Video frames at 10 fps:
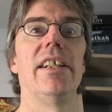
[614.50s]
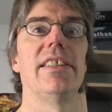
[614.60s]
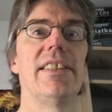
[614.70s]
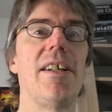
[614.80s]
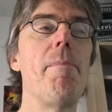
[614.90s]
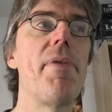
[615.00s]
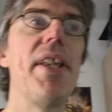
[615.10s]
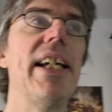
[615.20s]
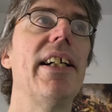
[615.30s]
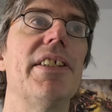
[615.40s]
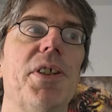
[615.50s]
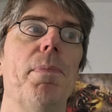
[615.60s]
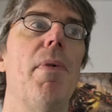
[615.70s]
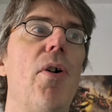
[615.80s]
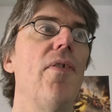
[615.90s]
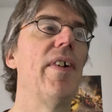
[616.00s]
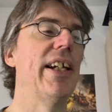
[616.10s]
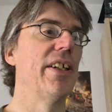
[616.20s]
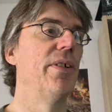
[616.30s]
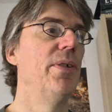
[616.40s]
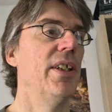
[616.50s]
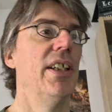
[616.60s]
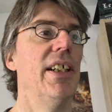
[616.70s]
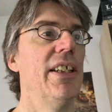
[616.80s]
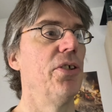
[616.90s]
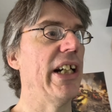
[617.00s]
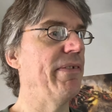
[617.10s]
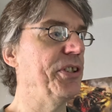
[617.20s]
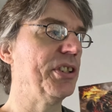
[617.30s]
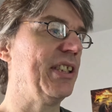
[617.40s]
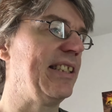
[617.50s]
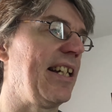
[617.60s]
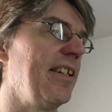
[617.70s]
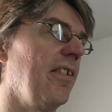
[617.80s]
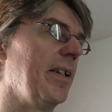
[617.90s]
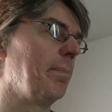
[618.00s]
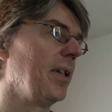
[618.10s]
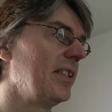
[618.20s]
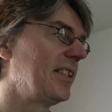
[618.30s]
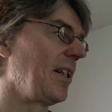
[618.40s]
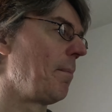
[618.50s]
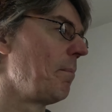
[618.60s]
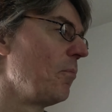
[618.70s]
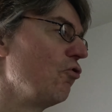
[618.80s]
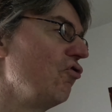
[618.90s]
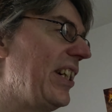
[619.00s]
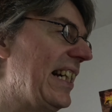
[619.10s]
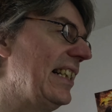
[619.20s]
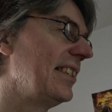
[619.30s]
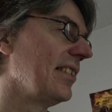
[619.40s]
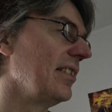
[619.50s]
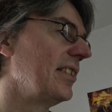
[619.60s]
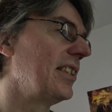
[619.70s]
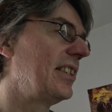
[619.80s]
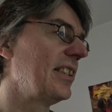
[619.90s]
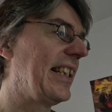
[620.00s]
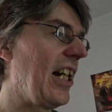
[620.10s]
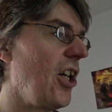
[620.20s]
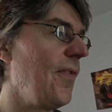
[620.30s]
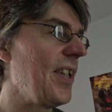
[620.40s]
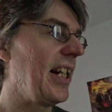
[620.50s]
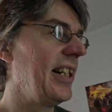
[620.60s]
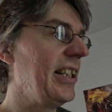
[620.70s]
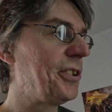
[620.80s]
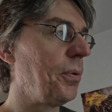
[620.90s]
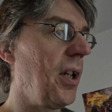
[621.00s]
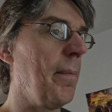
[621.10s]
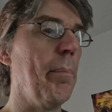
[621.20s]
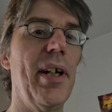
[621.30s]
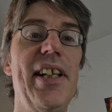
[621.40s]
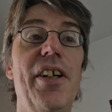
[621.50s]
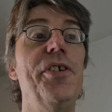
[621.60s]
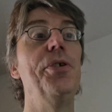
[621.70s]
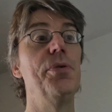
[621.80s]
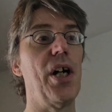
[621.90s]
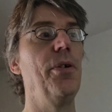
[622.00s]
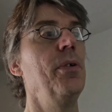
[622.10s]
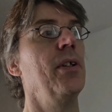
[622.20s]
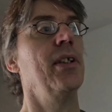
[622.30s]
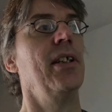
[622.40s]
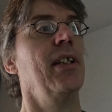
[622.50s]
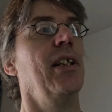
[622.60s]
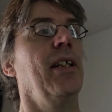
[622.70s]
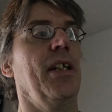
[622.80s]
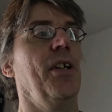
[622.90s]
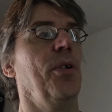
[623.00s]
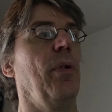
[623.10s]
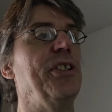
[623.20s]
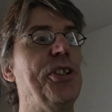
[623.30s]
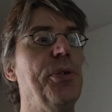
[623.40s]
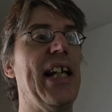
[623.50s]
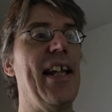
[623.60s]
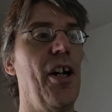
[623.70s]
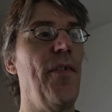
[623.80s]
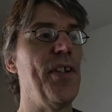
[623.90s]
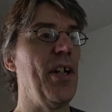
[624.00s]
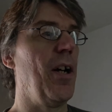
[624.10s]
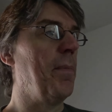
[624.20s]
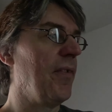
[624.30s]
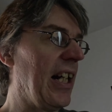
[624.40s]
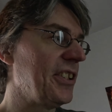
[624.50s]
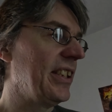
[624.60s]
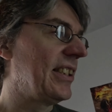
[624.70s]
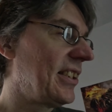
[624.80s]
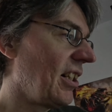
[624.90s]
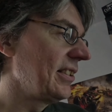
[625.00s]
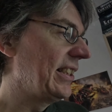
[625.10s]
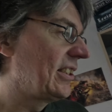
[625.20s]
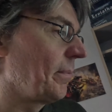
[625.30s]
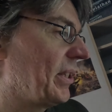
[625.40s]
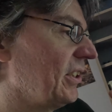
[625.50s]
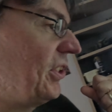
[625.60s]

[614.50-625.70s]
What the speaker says: something to motivate you. Not even just a deadline, but some reason to just get over that initial hump. And then, once you get over the hump of actually starting something